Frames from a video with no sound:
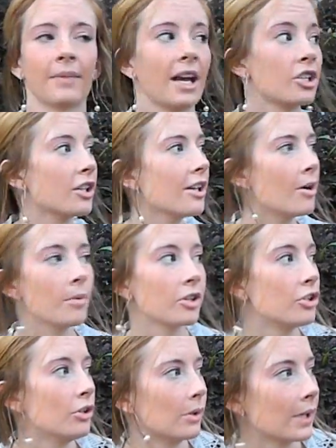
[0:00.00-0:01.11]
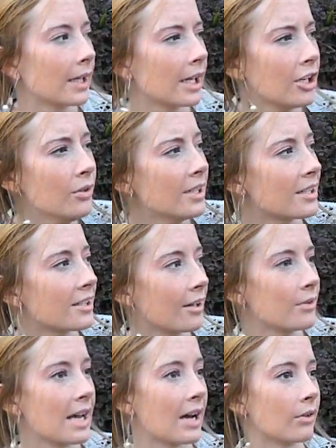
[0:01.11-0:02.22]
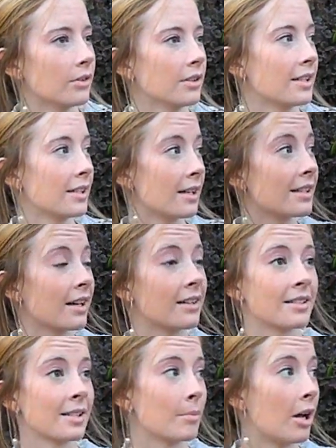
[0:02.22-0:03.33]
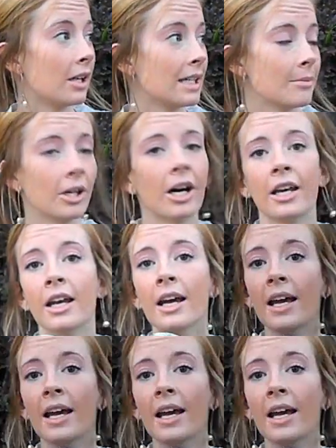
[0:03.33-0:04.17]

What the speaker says: Actually, almost too quickly. You need to slow down. This is a small neighborhood.